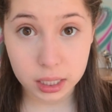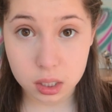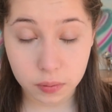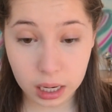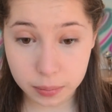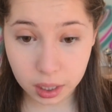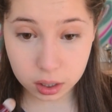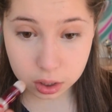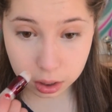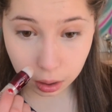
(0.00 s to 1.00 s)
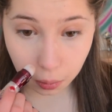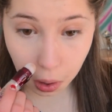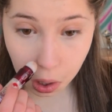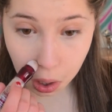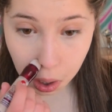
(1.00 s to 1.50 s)
so red up there, I just do.
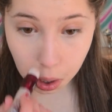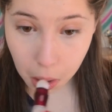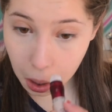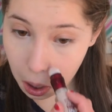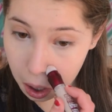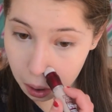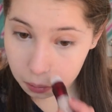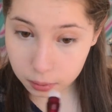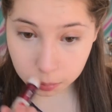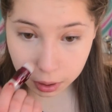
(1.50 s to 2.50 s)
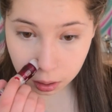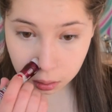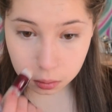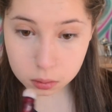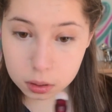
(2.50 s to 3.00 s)
Around my
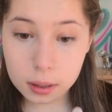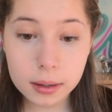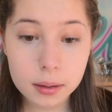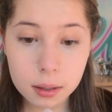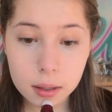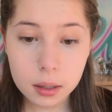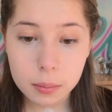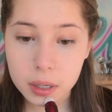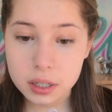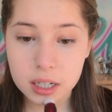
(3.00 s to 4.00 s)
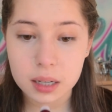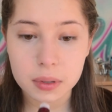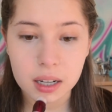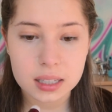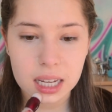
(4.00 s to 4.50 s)
nose and my chin
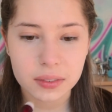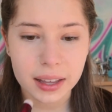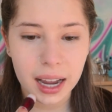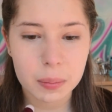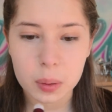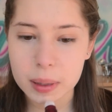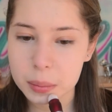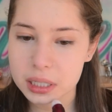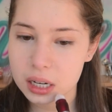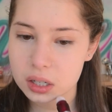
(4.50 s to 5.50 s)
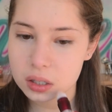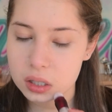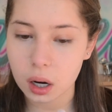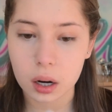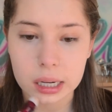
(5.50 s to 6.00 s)
because I have like hyperpigmentation
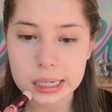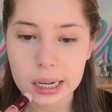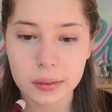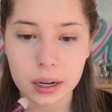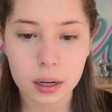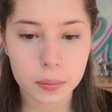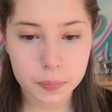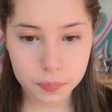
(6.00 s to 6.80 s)
scarring down there.